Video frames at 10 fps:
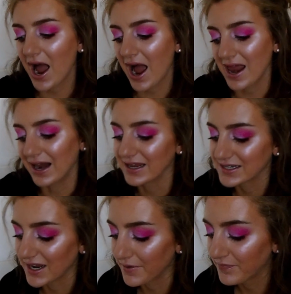
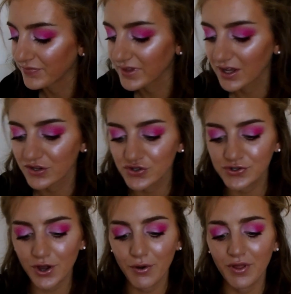highlighter.
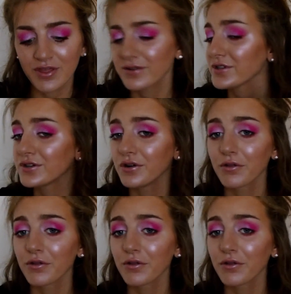So those are